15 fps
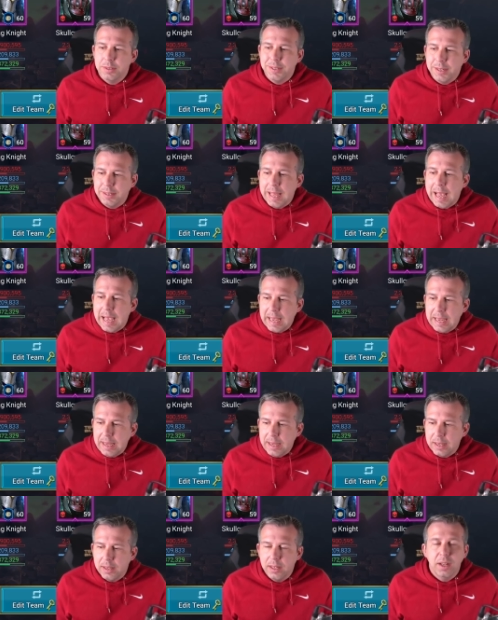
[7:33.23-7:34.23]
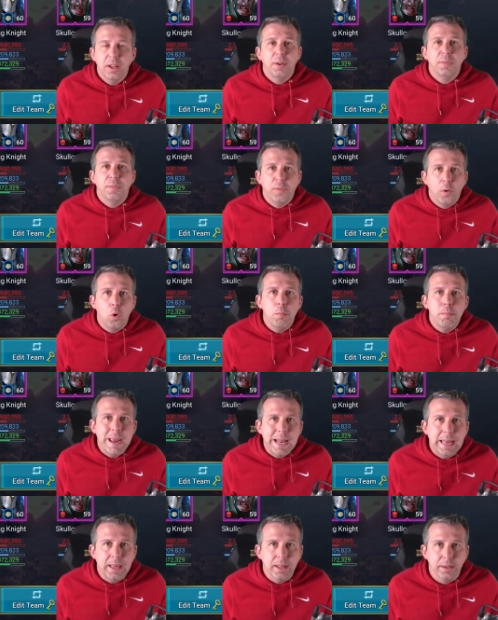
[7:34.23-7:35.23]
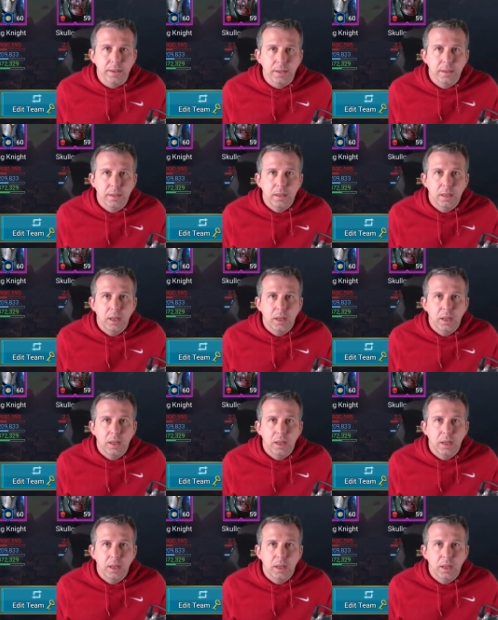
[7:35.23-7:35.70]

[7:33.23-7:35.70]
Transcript: Today, 4 million.